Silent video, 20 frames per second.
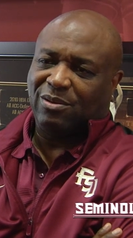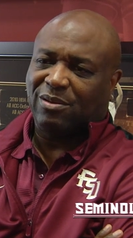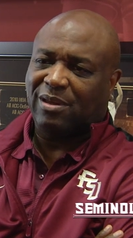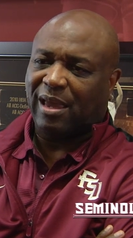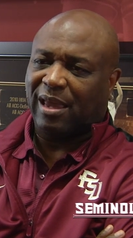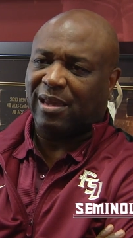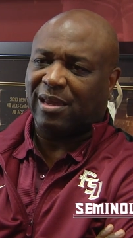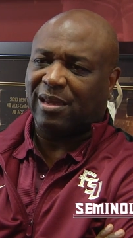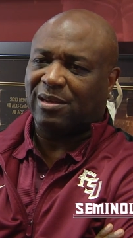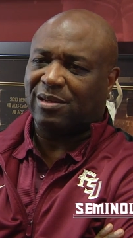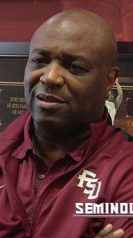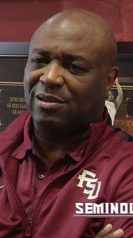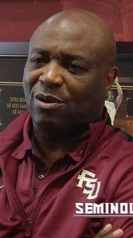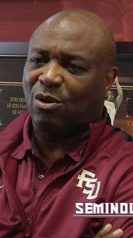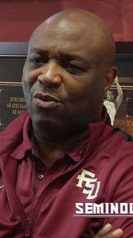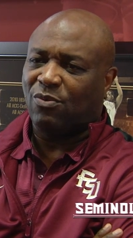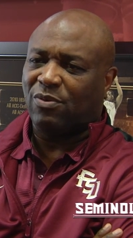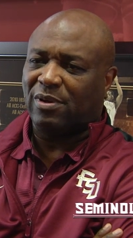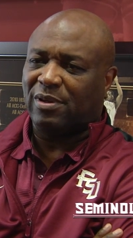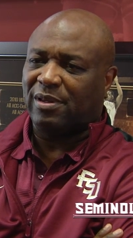can't get
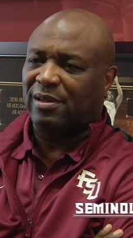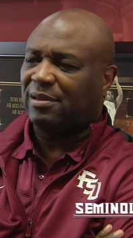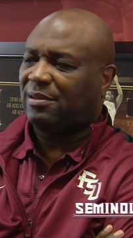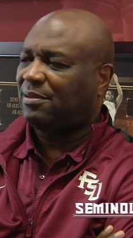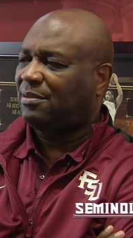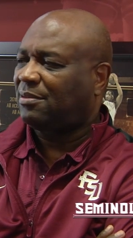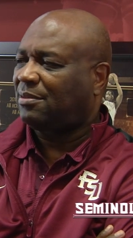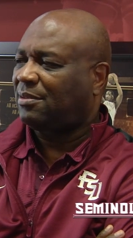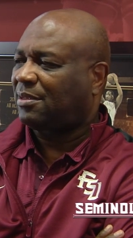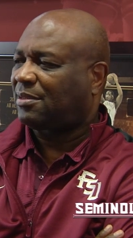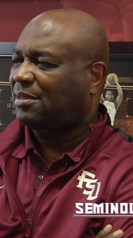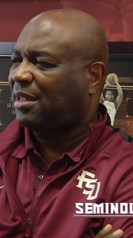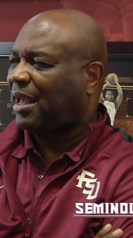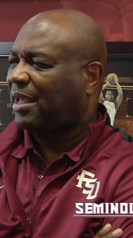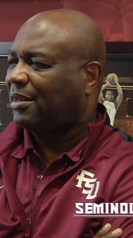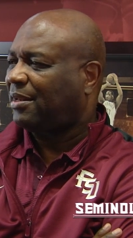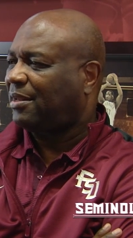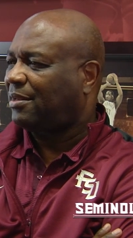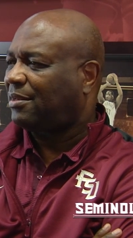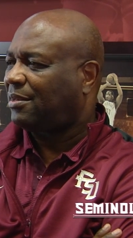overly
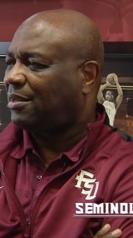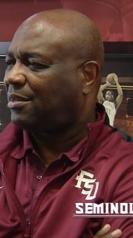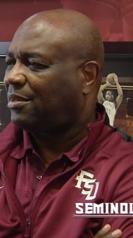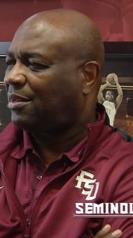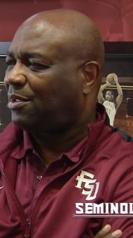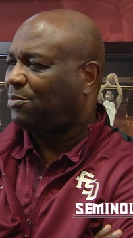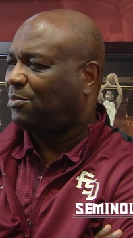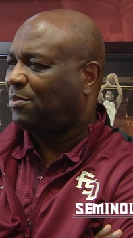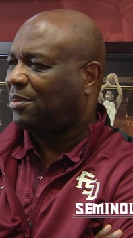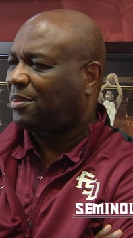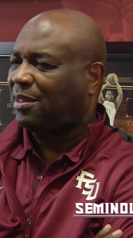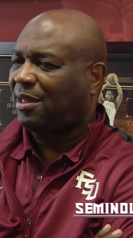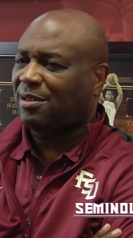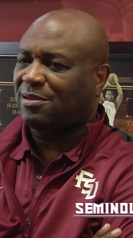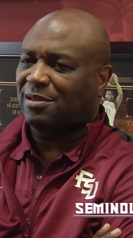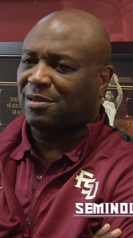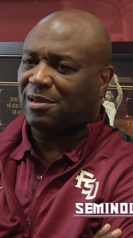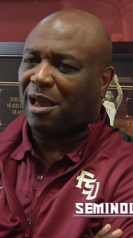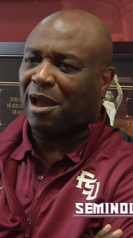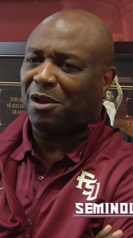excited. And then when
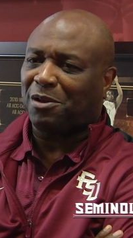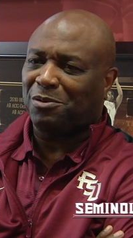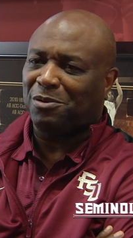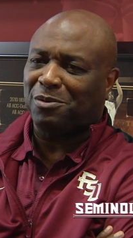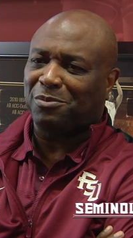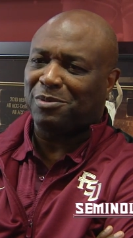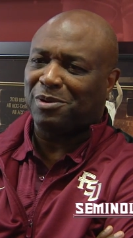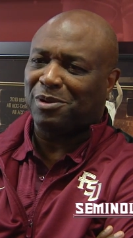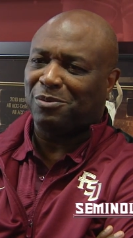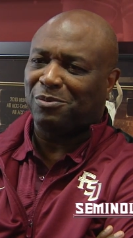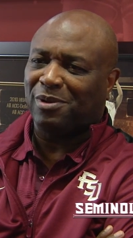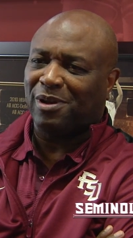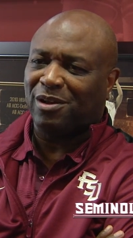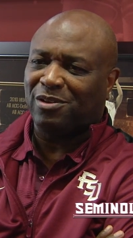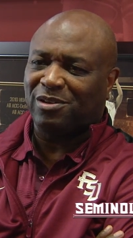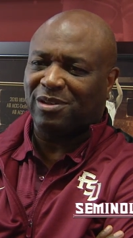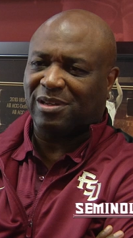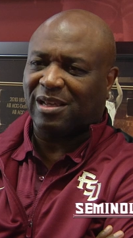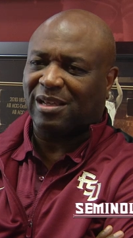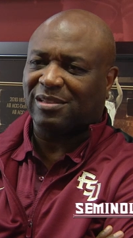things are not going real well,
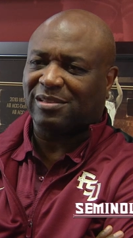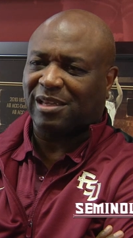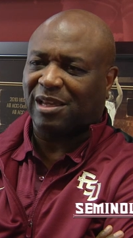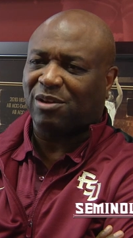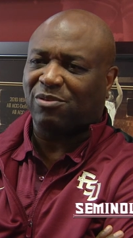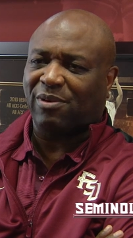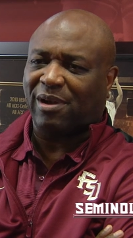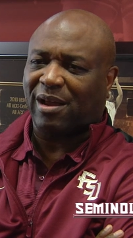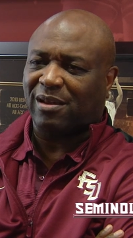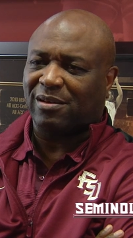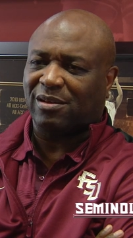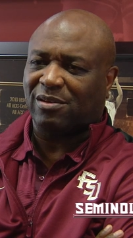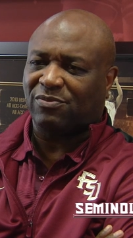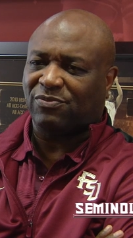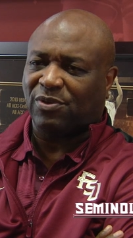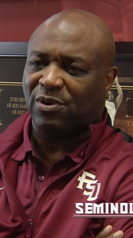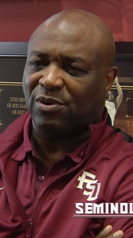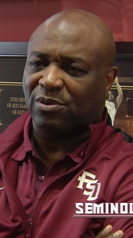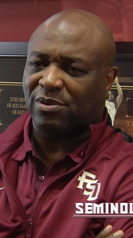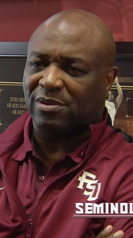you got to stay grounded
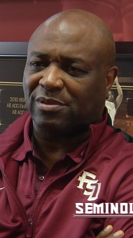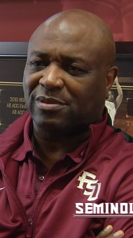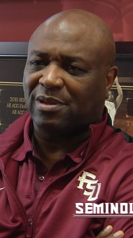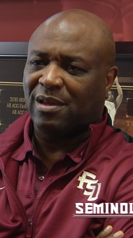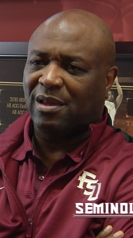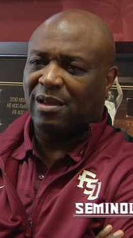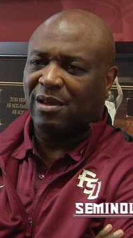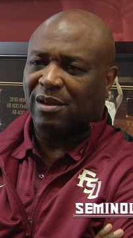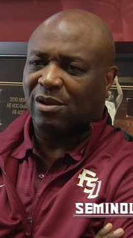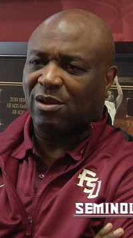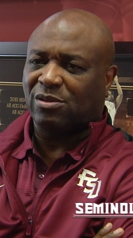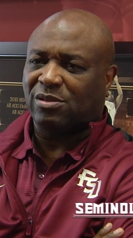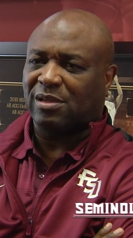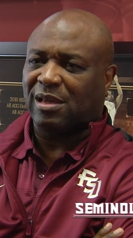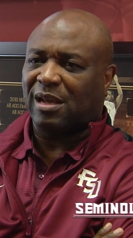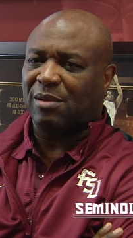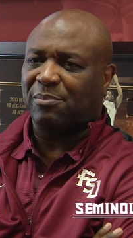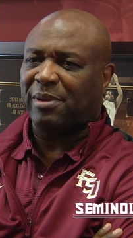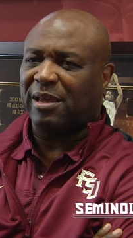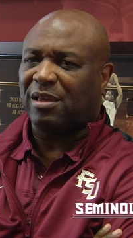and focused because you
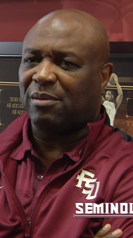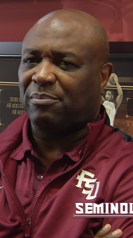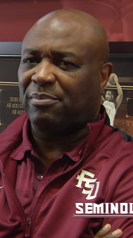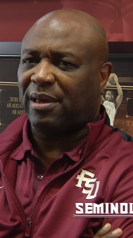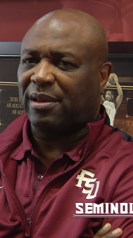got to make it